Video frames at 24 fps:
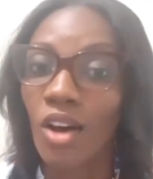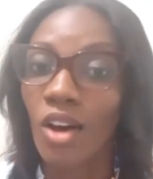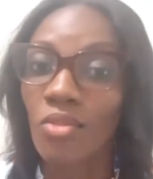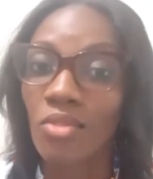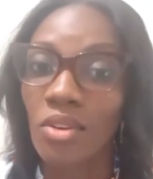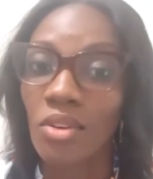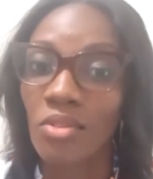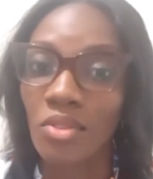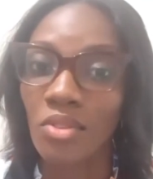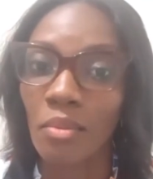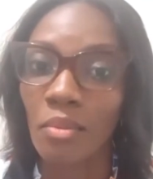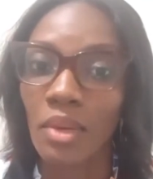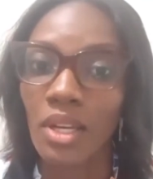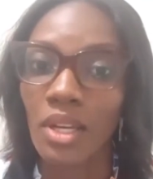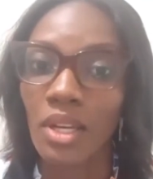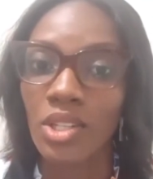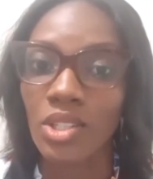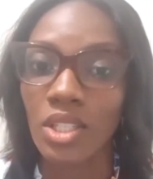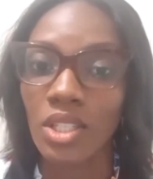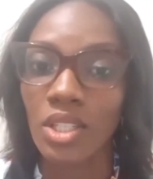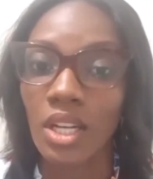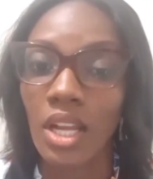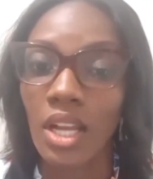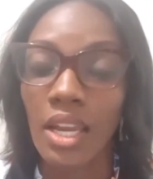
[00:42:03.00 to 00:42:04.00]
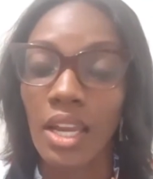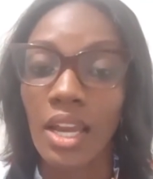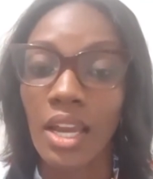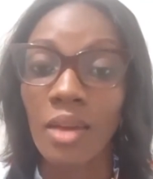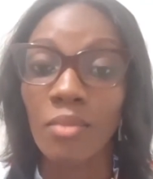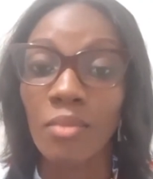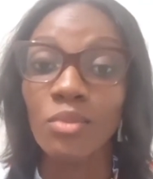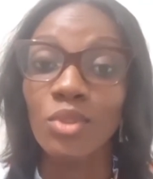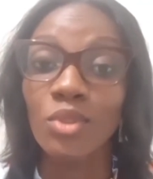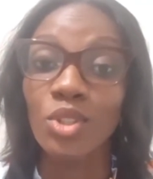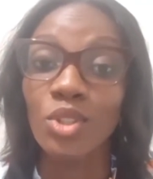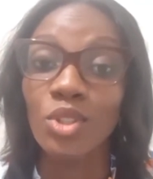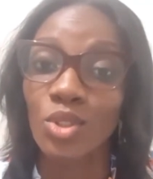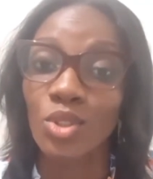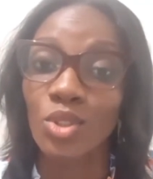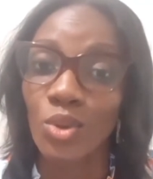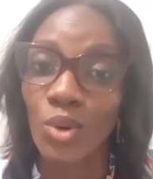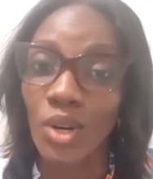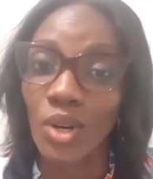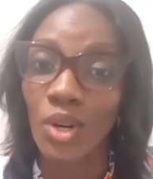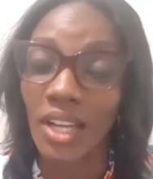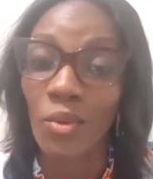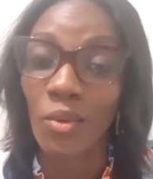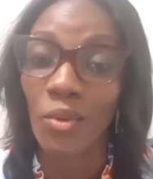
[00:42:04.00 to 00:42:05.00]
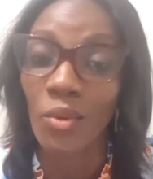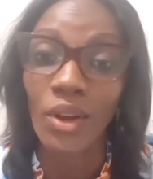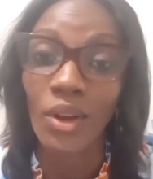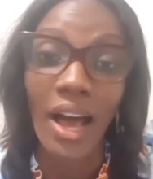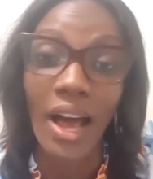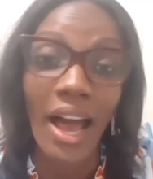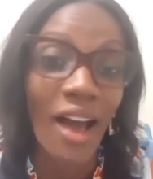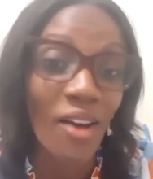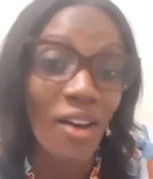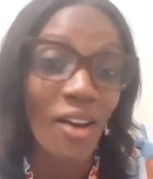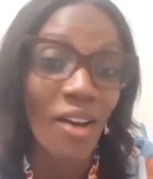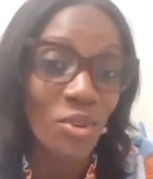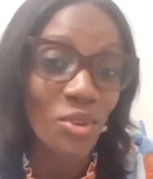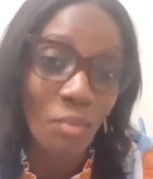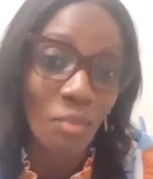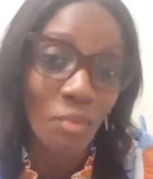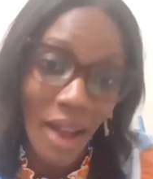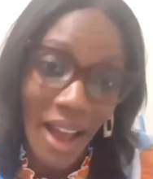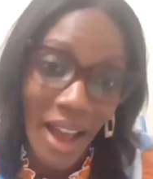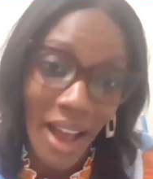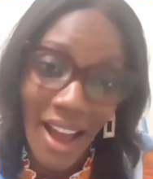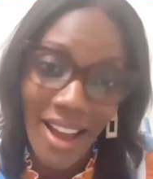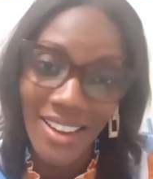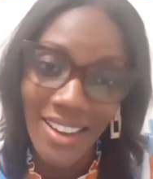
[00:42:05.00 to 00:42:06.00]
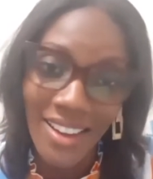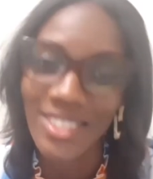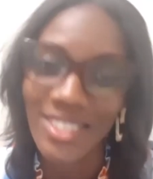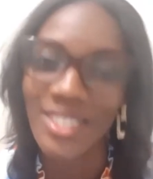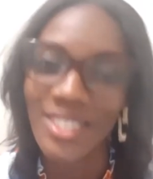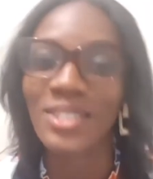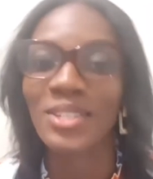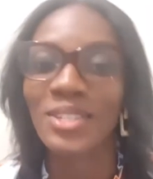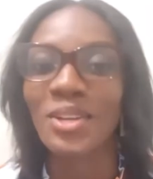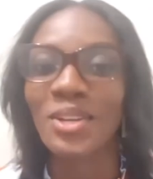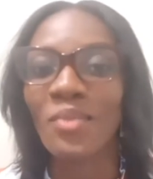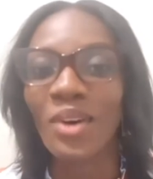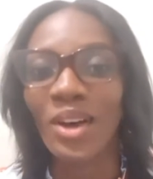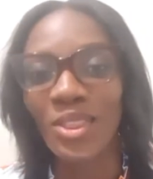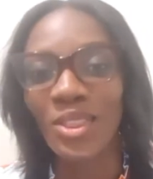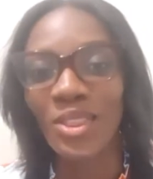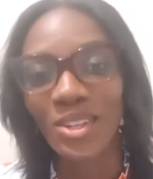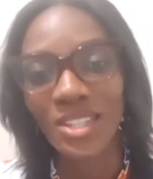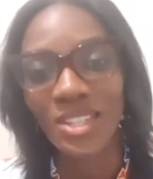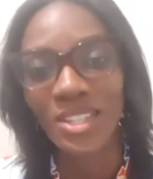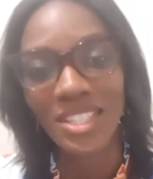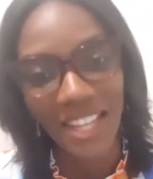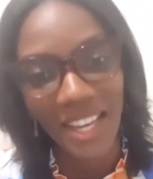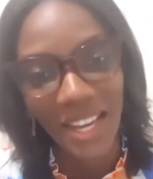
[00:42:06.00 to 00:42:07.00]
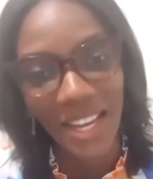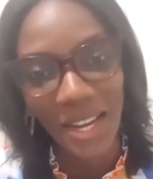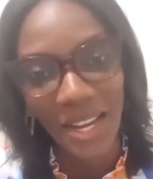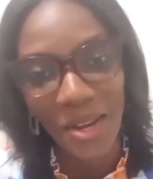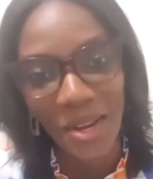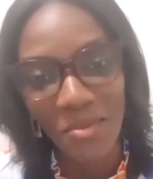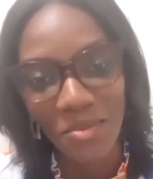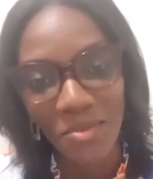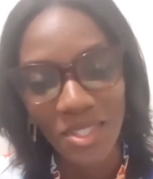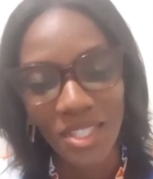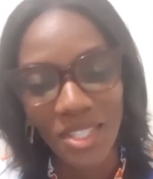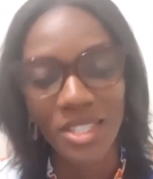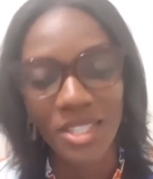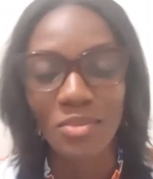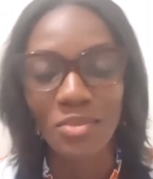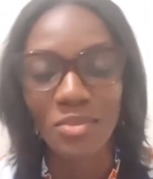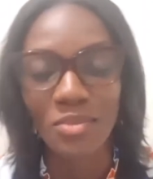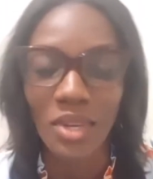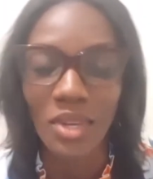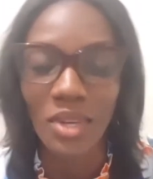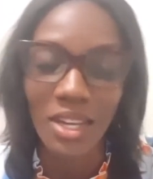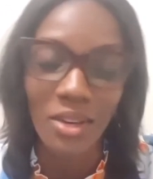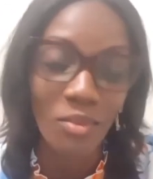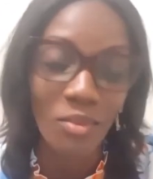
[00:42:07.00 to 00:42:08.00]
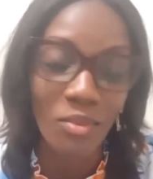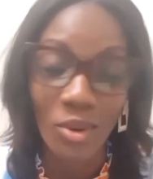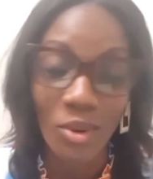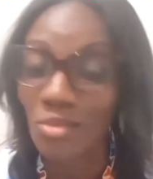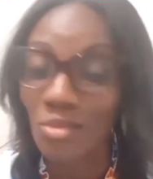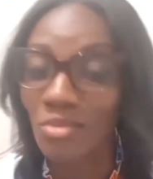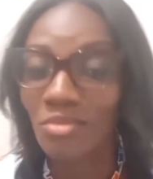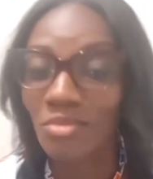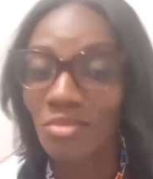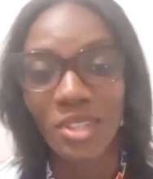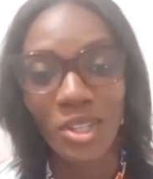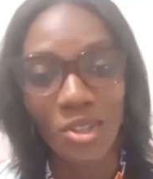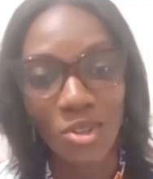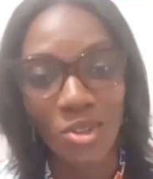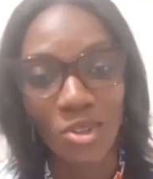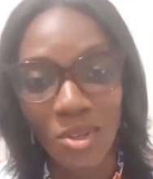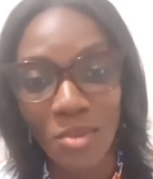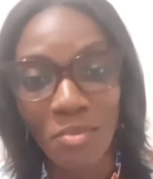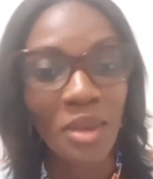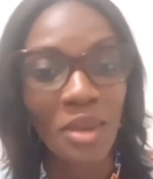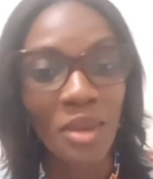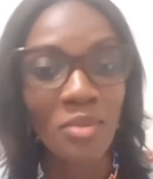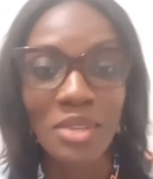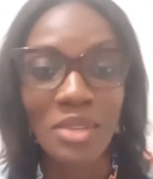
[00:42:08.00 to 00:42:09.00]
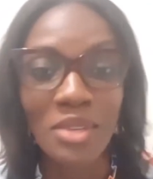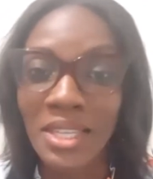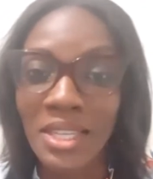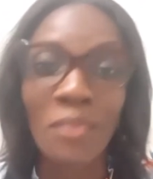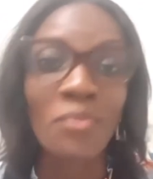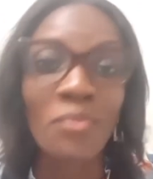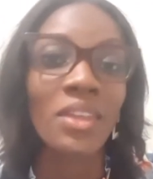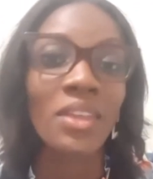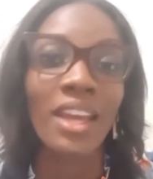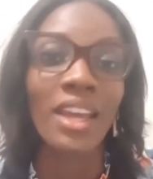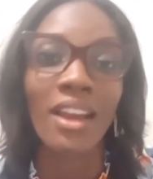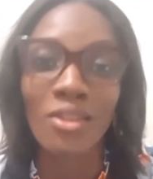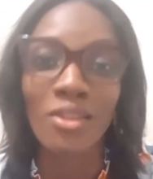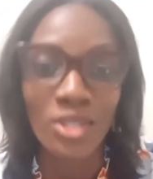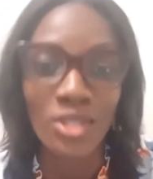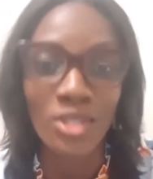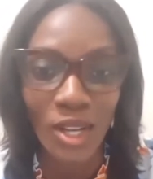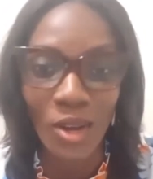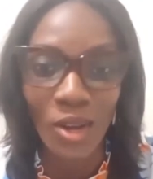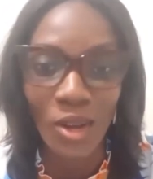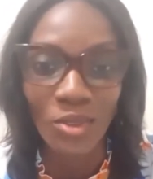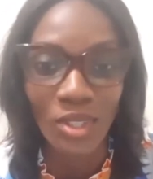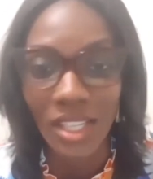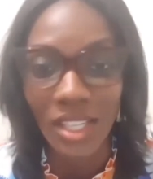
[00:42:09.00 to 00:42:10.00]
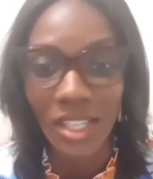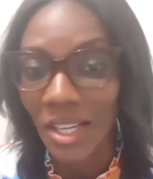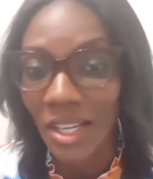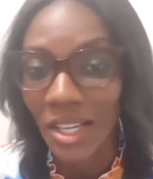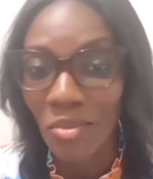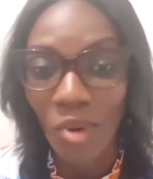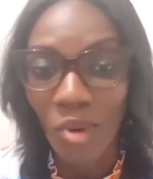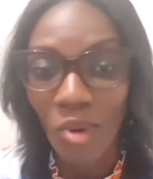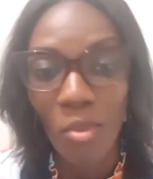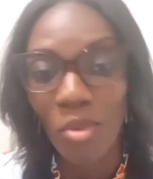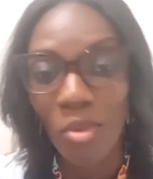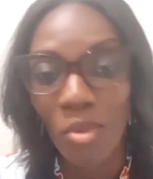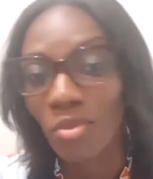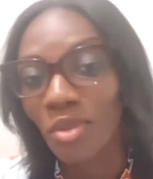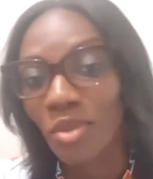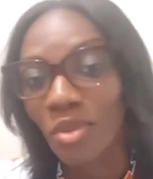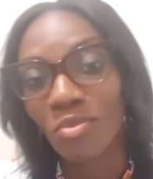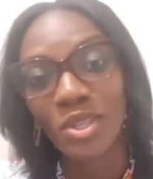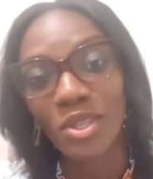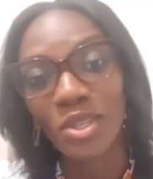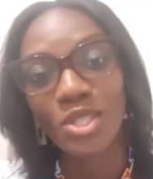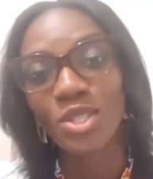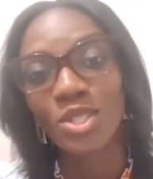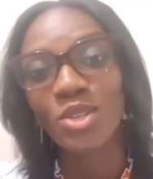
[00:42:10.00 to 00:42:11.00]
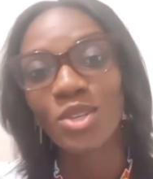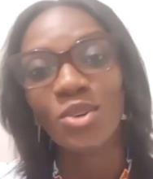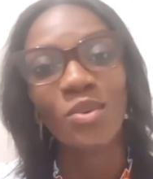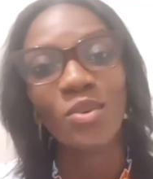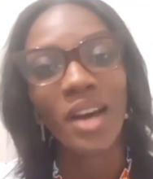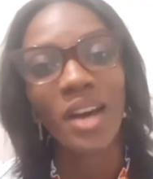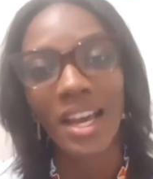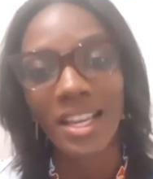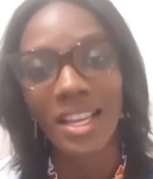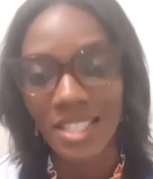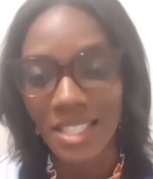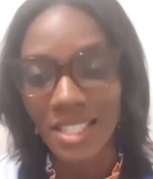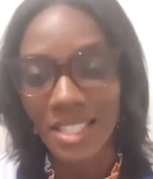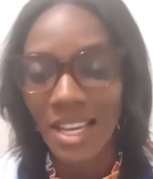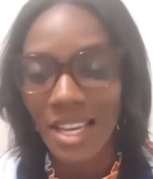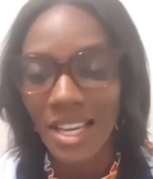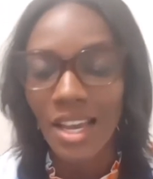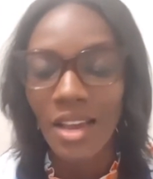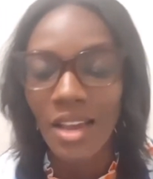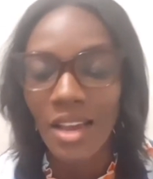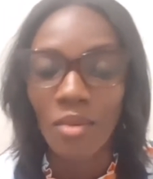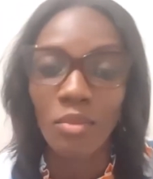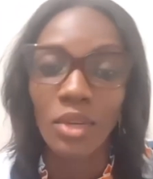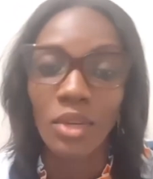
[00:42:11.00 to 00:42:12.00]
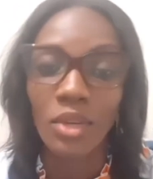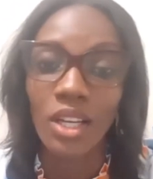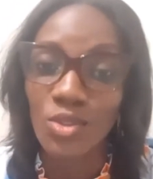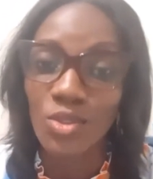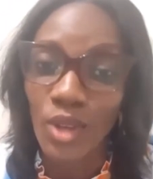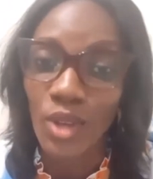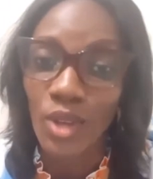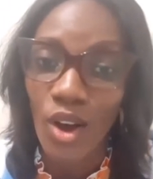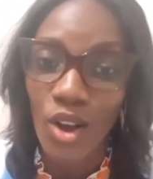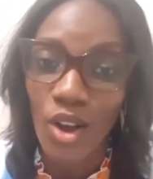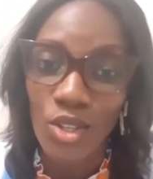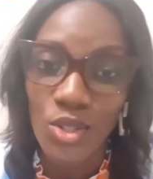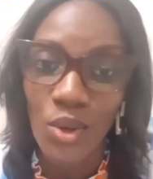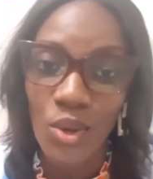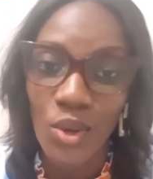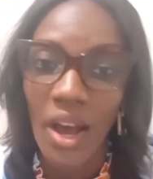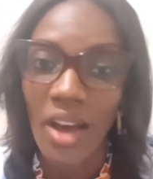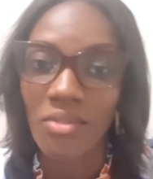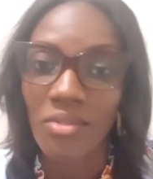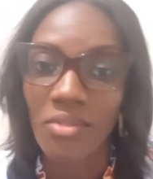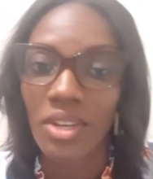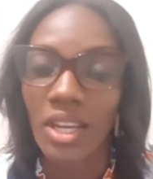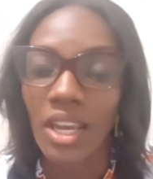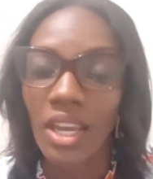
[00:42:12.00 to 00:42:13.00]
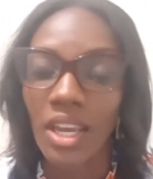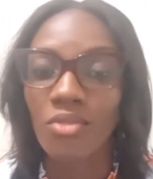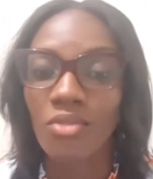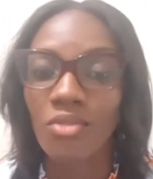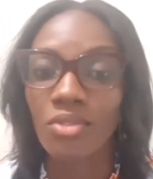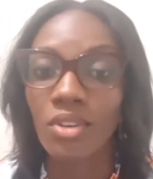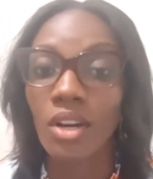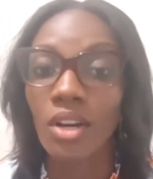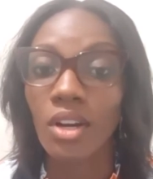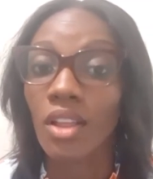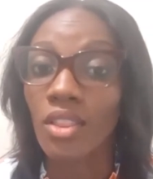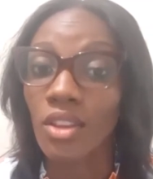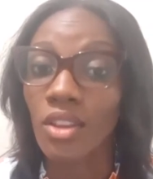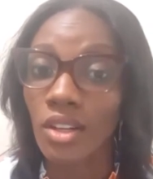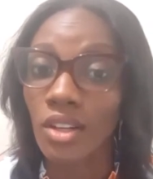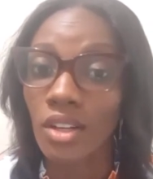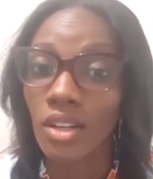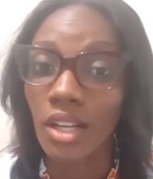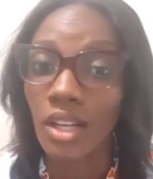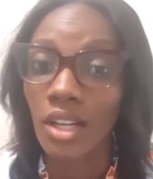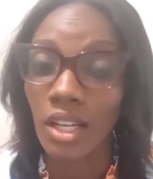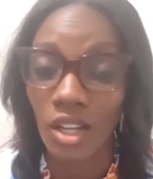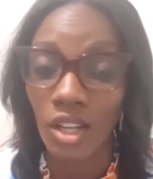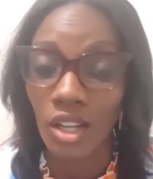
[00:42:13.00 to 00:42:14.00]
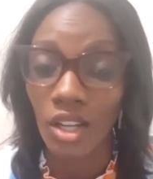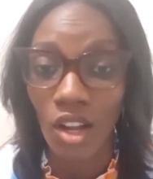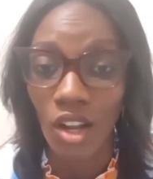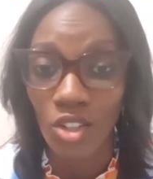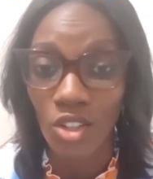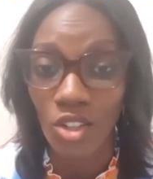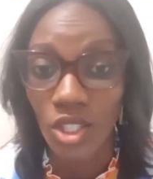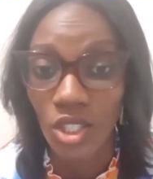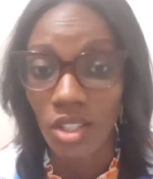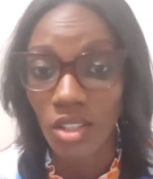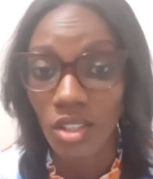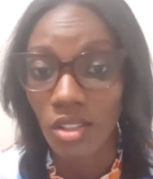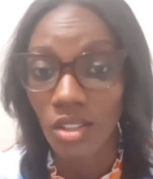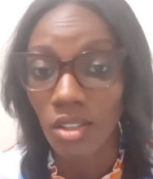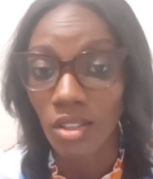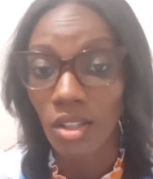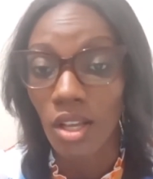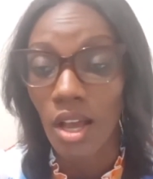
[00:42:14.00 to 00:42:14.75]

of information. And I'm sure that we'll have you back some other time to speak about, maybe something else along the line, probably P.C.O.S, because we also advocate for other gynecological